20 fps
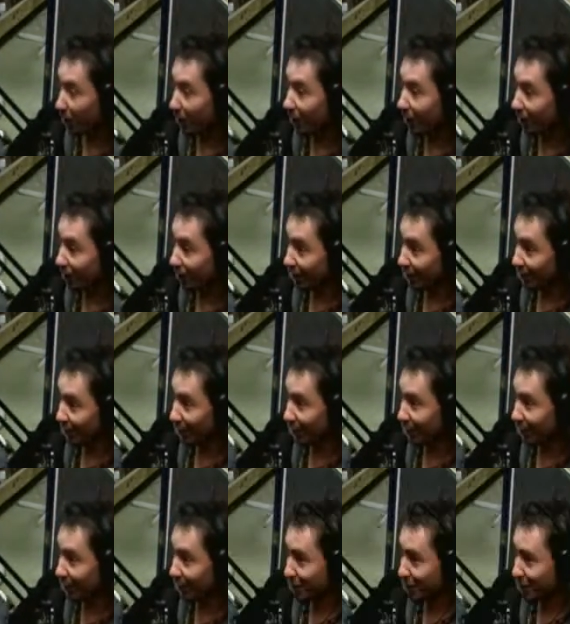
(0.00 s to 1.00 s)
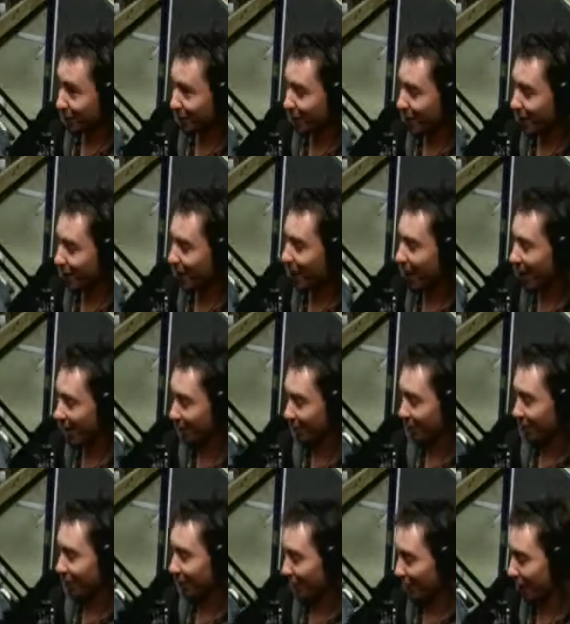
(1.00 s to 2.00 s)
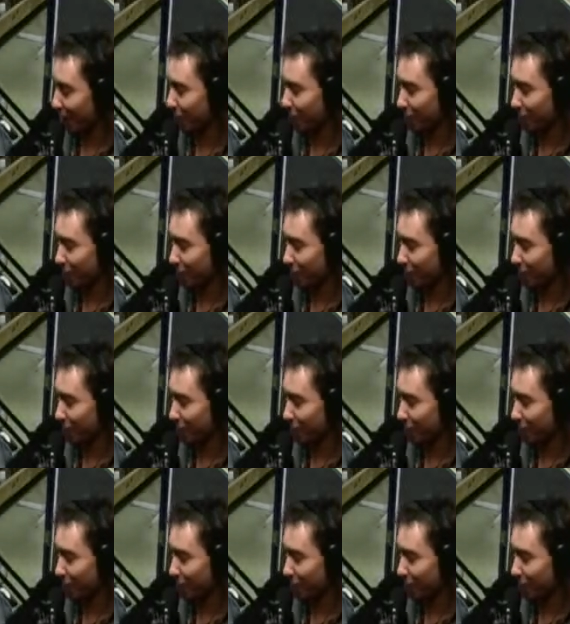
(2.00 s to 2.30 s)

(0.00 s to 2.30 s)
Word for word: you're making is is it had the, it had